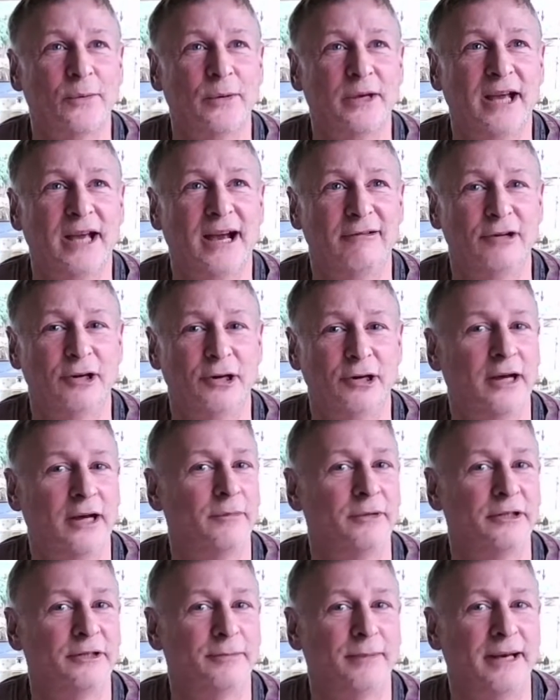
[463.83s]
we carry on
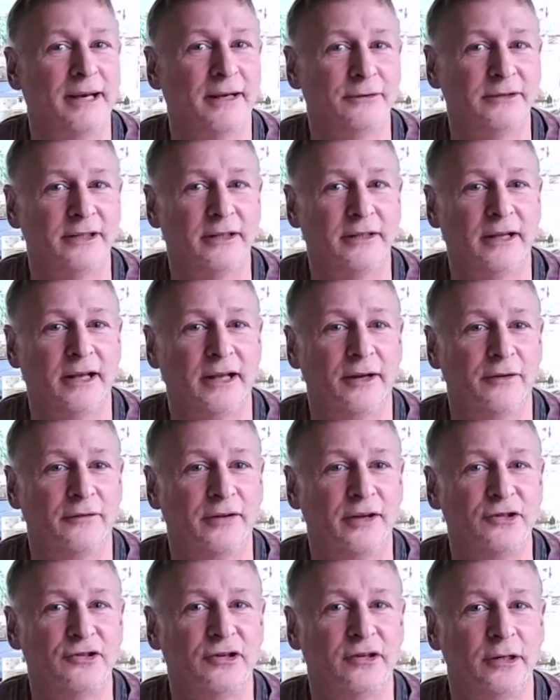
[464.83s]
up this mountain, and
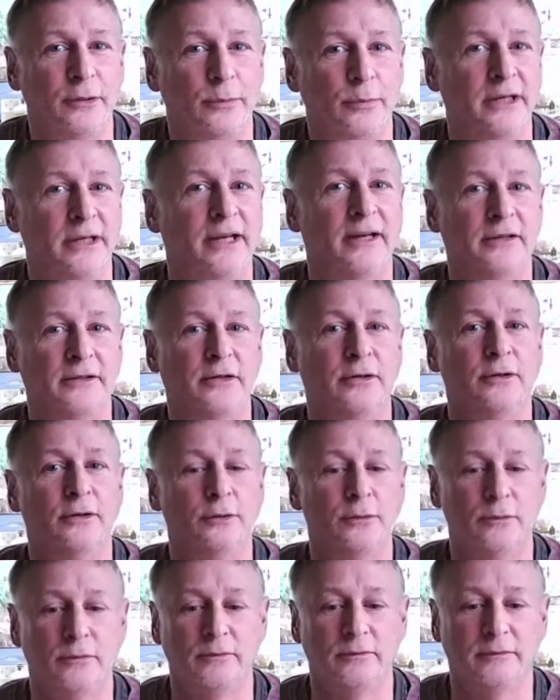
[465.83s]
eventually we get
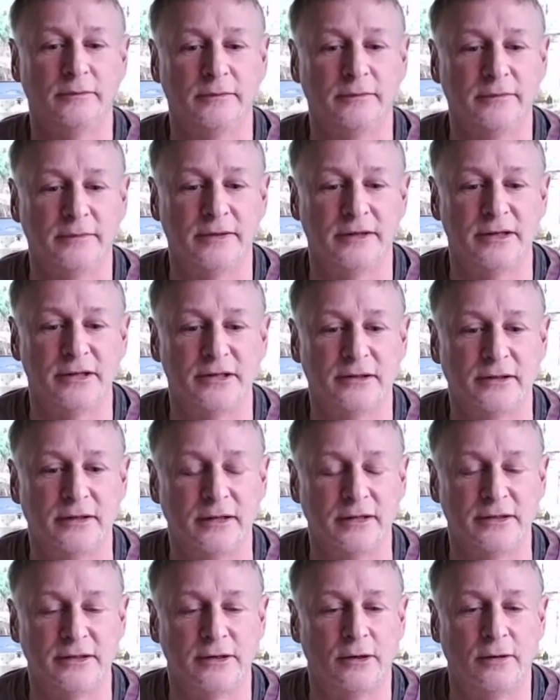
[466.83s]
to
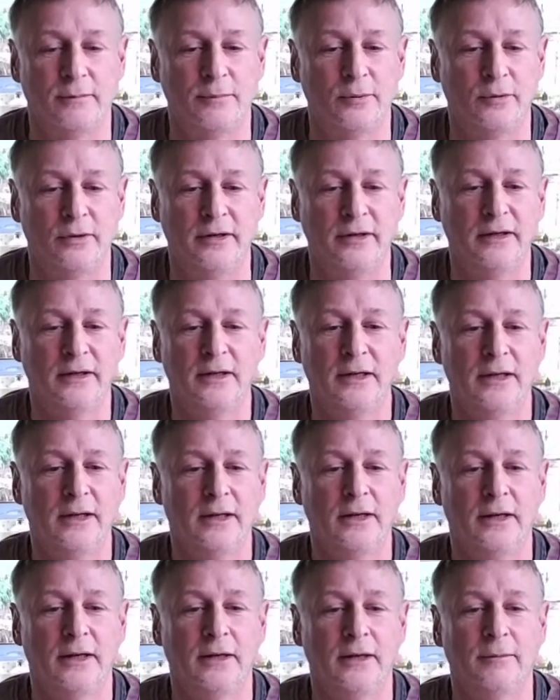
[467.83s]
this top point.
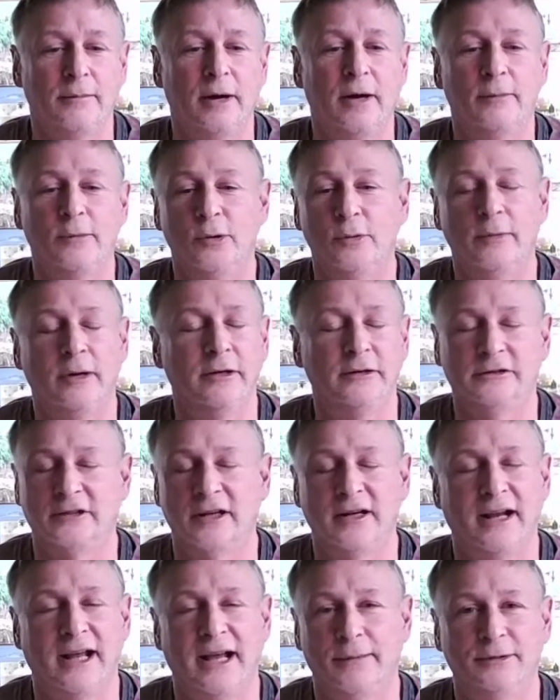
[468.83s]
Mum
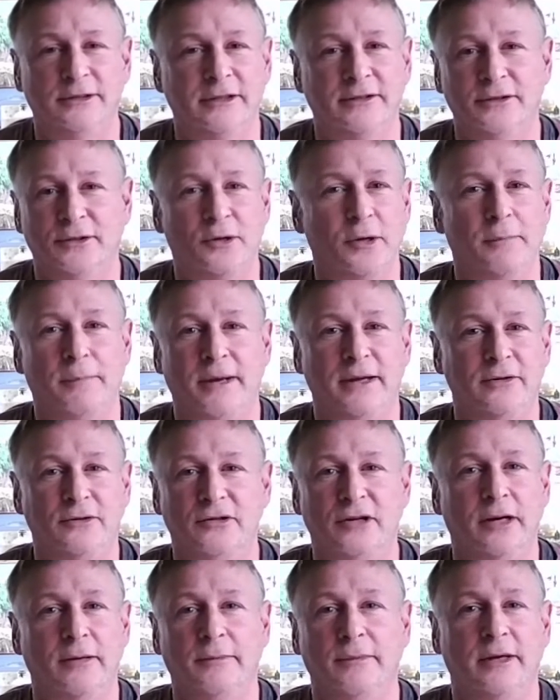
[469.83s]
almost collapses on a
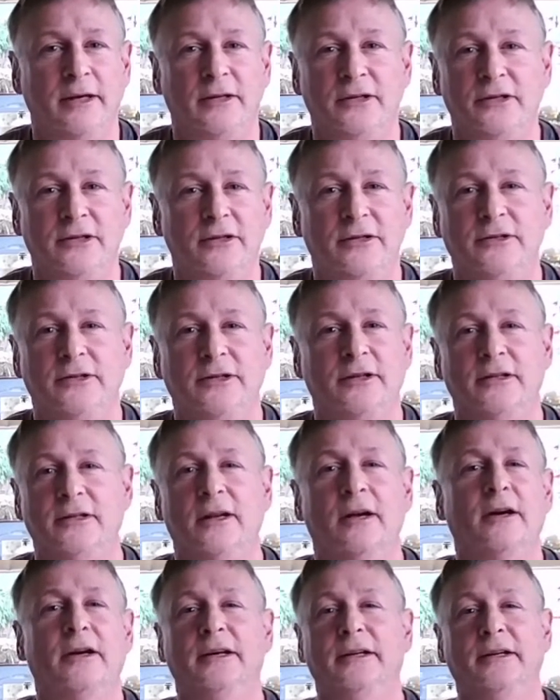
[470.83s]
bench up there. She's
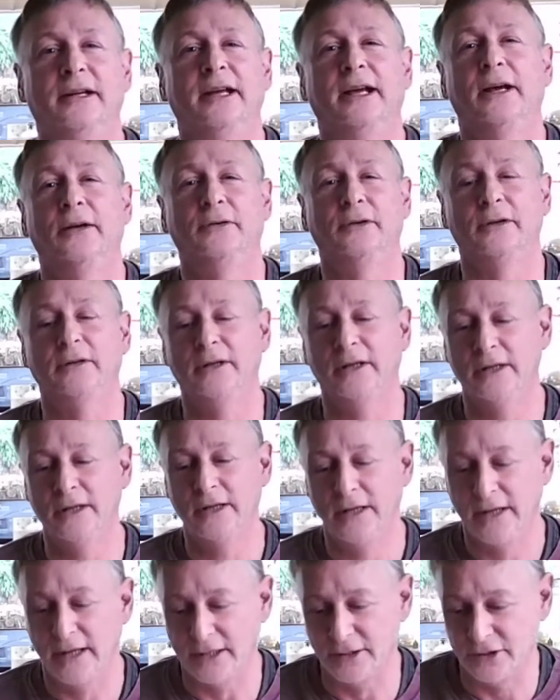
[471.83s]
just lying down, and
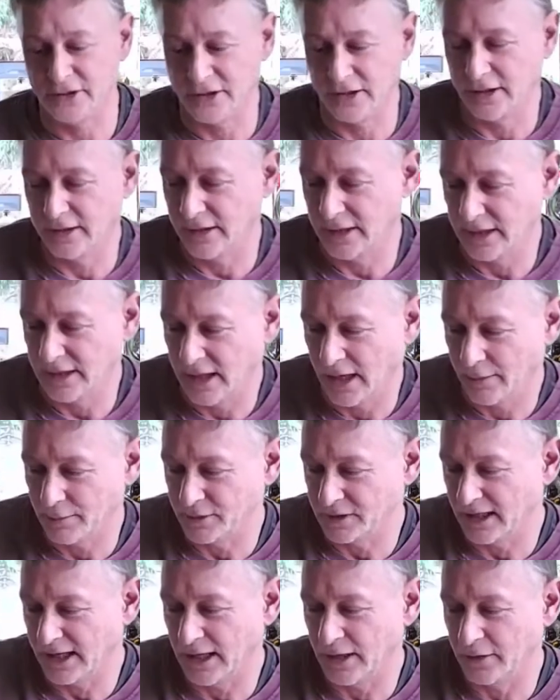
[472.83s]
instantly
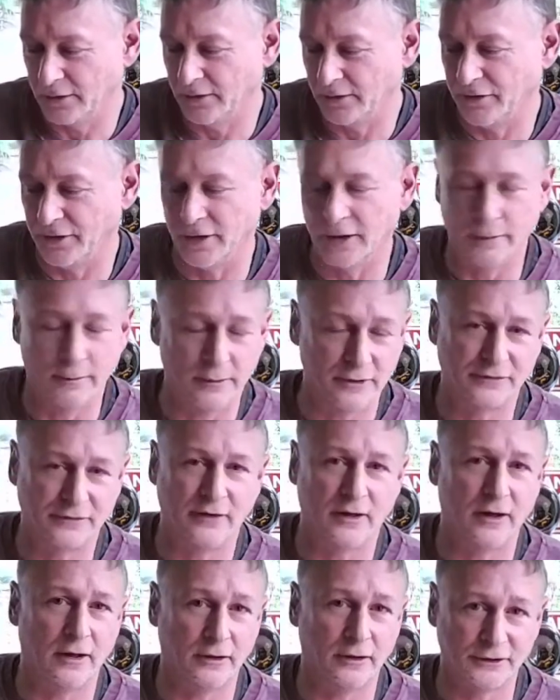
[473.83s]
comes out the thermos
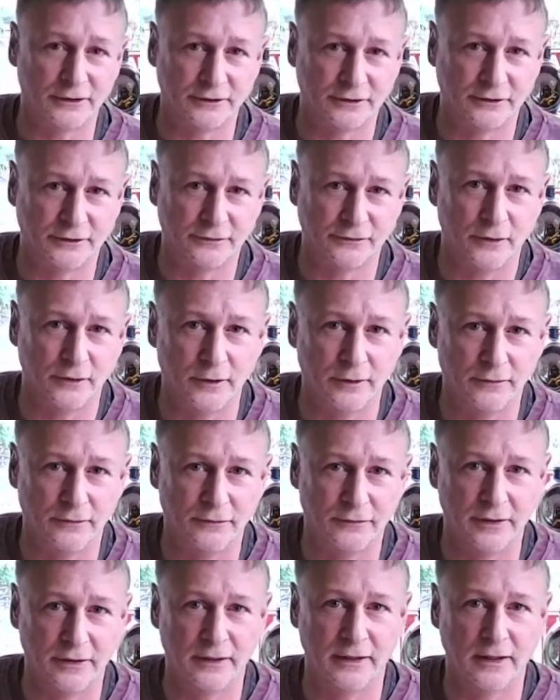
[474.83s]
flasks full of
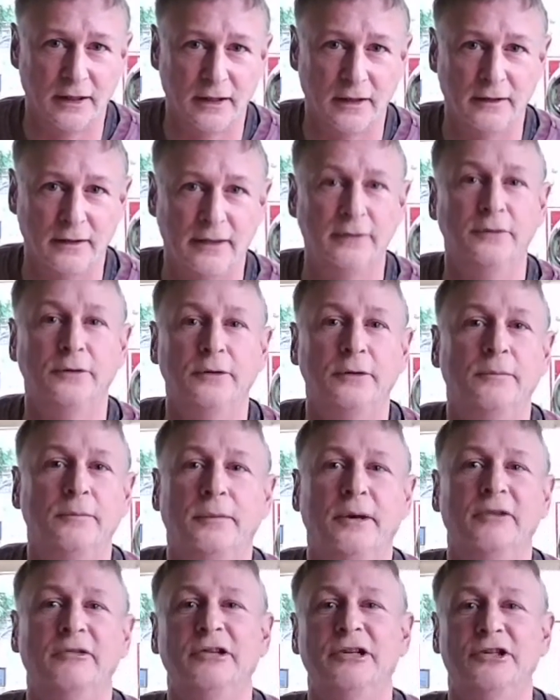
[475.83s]
the
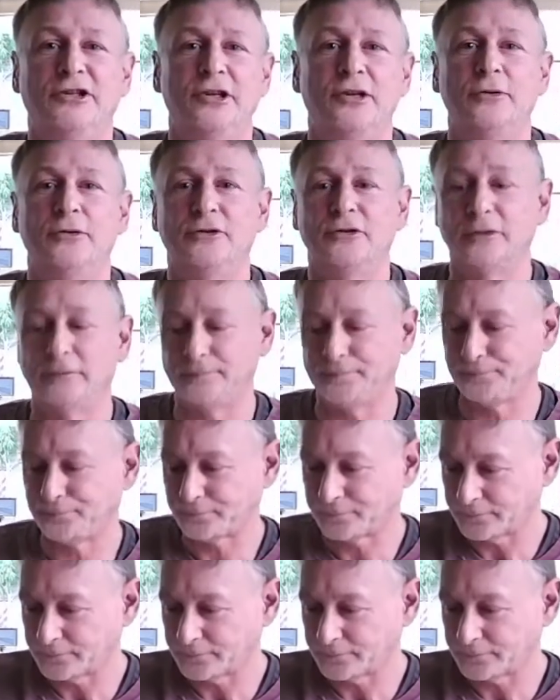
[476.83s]
lingonberry juice.